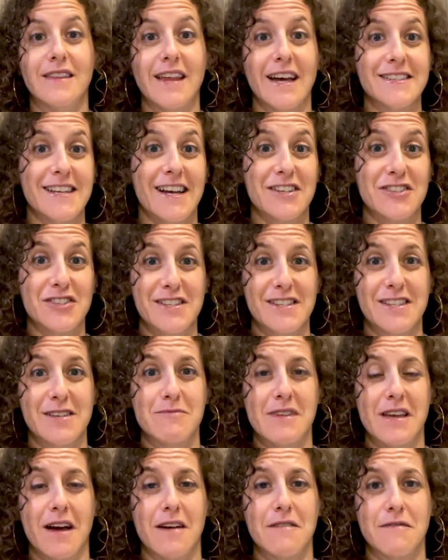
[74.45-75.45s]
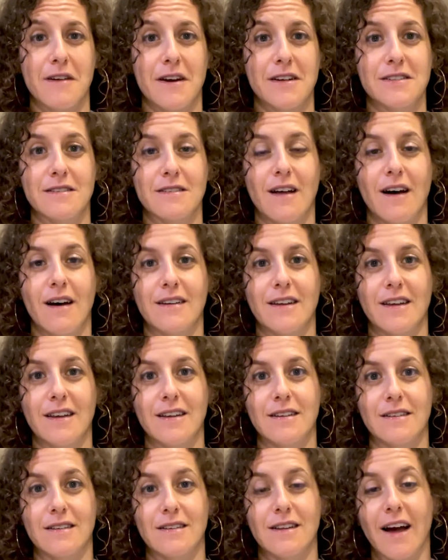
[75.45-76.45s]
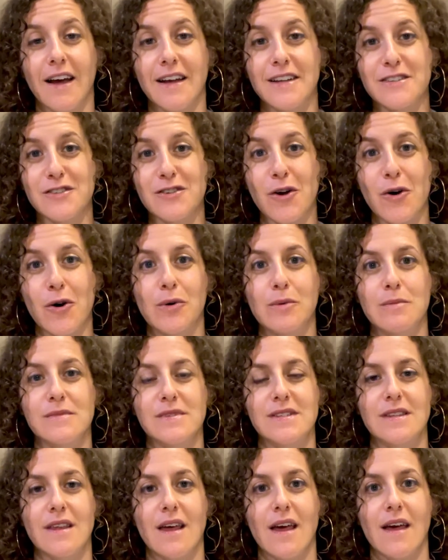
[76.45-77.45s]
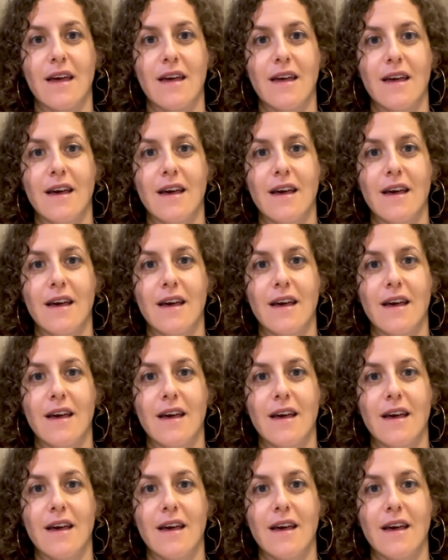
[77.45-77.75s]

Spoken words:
that's actually something I find a lot in clients' homes. They